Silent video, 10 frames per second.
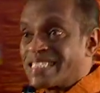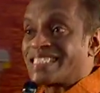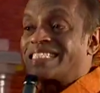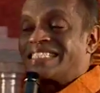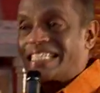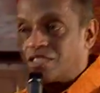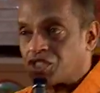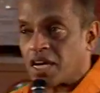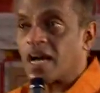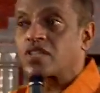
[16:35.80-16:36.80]
the
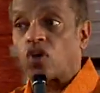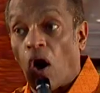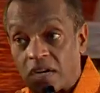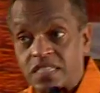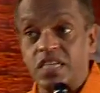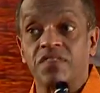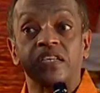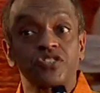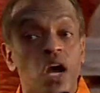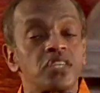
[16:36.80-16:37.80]
teaching authority of the
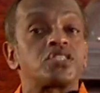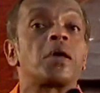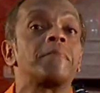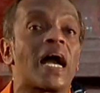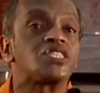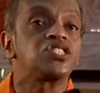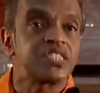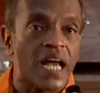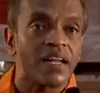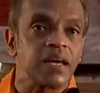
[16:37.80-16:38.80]
Church, the
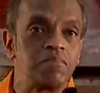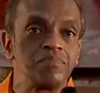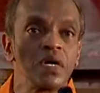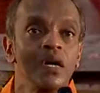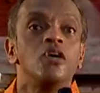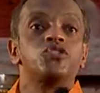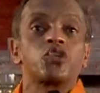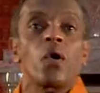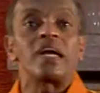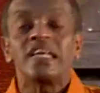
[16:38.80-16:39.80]
magisterium.
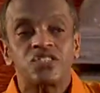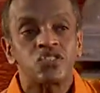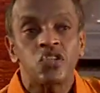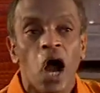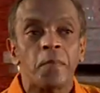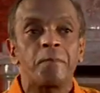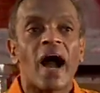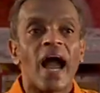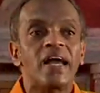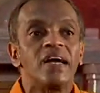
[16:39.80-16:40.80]
So it is not
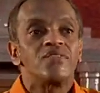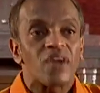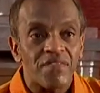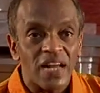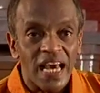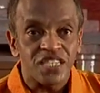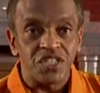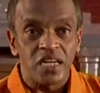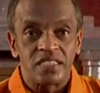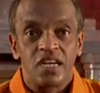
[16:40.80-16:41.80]
by
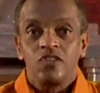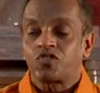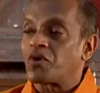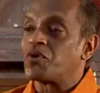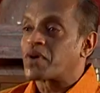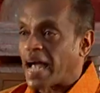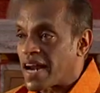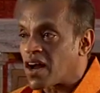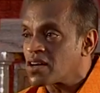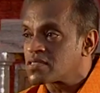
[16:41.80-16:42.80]
revelation. So you
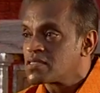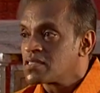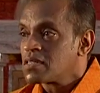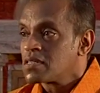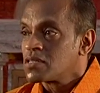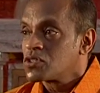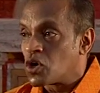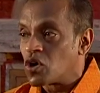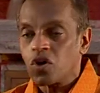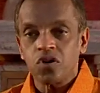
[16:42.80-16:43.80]
cannot
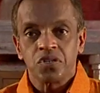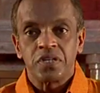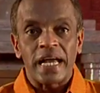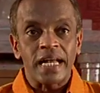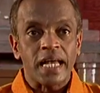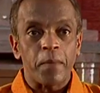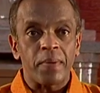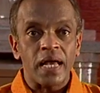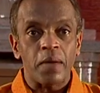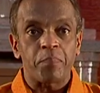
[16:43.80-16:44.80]
do inky
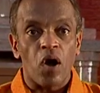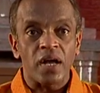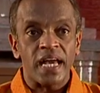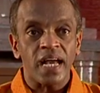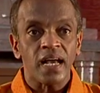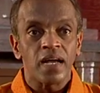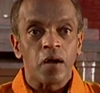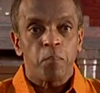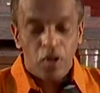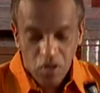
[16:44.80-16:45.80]
pinky ponky,
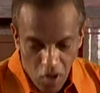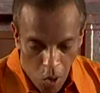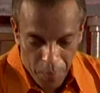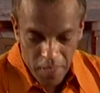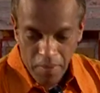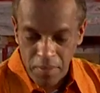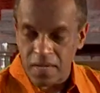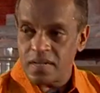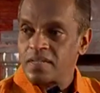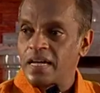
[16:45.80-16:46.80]
pluck, open the
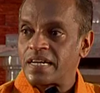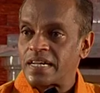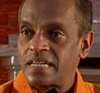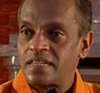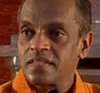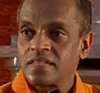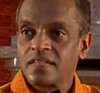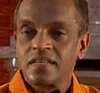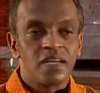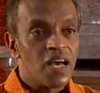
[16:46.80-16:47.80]
Bible and read.
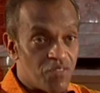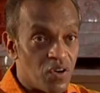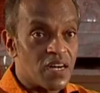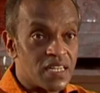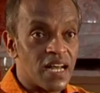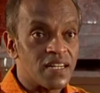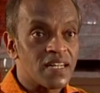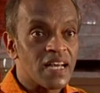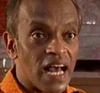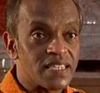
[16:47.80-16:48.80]
Have you heard
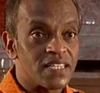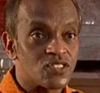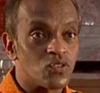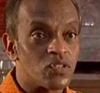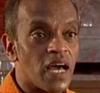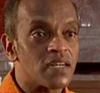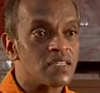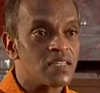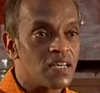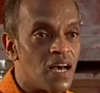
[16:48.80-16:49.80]
that? Catholics do that?
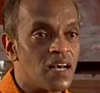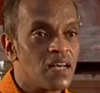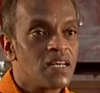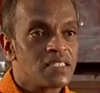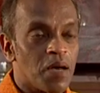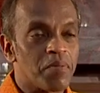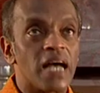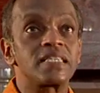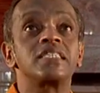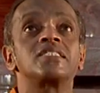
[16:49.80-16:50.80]
Yeah? Some
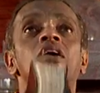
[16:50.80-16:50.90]
Catholics,